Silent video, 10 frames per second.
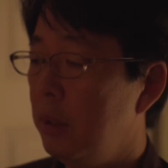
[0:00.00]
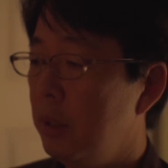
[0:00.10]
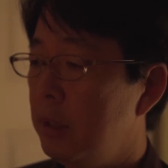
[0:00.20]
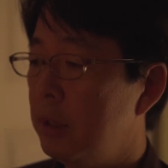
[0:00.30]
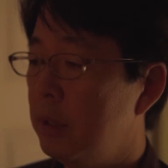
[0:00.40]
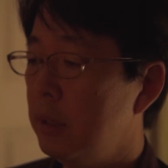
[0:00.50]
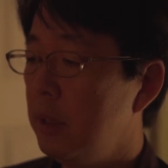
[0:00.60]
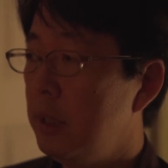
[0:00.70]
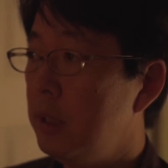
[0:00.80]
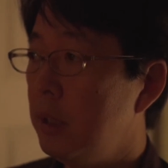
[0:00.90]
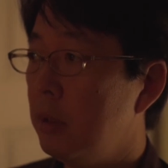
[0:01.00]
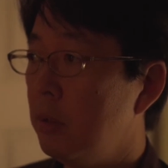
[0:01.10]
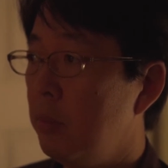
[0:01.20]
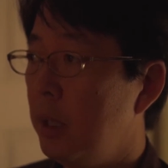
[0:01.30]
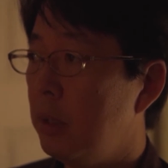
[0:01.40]
it's easier
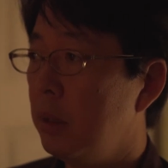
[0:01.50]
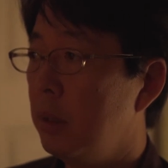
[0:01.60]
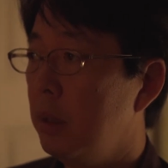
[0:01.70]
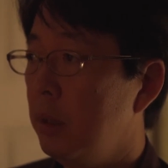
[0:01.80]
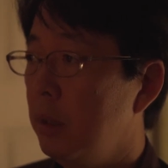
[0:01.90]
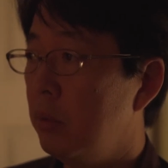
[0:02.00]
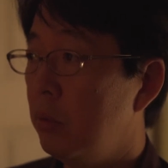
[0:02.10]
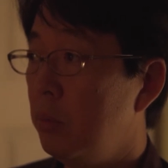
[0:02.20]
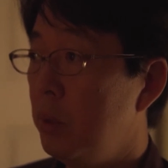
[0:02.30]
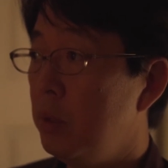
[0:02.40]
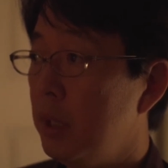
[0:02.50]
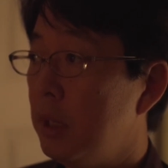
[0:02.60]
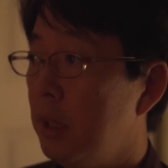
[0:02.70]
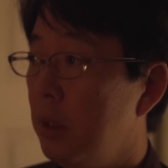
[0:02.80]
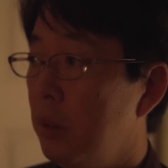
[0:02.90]
to make good
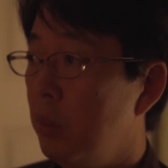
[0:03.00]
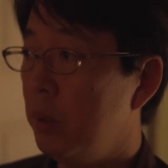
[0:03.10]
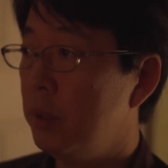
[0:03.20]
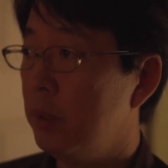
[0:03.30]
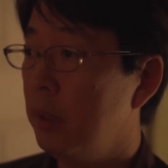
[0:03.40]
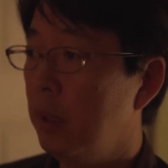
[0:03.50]
music with